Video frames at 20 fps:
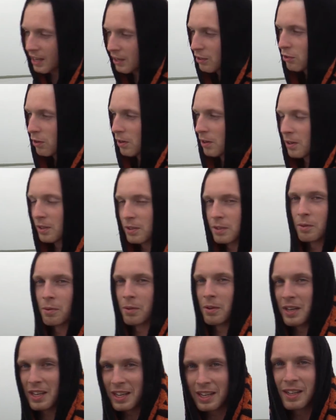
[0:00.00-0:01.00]
injured
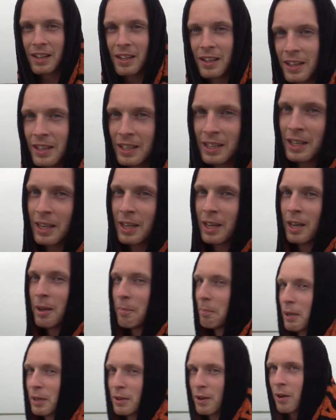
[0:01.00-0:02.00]
or ill.
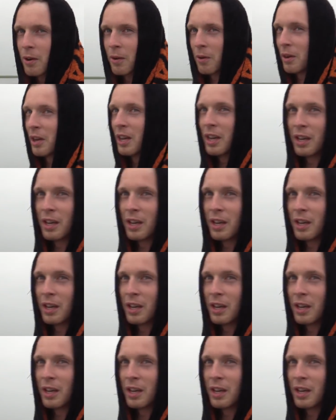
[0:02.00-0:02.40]
But no,